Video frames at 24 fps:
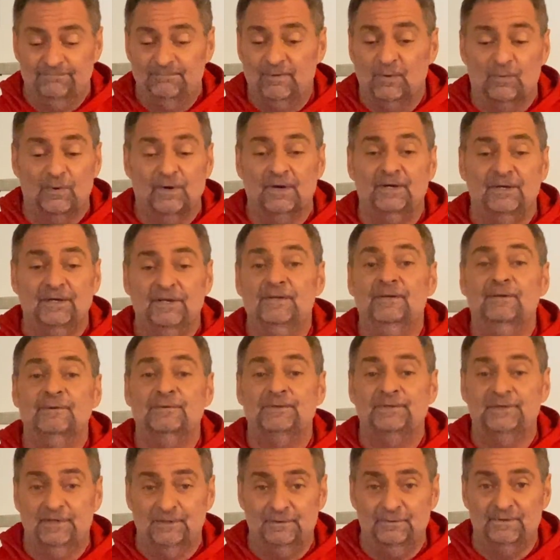but we're going to
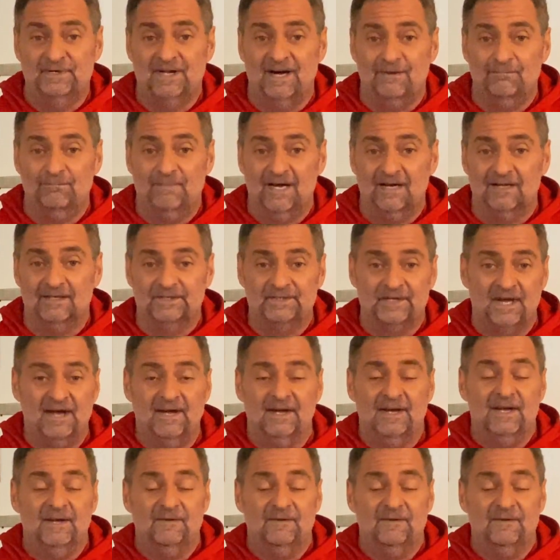use two dumbbells,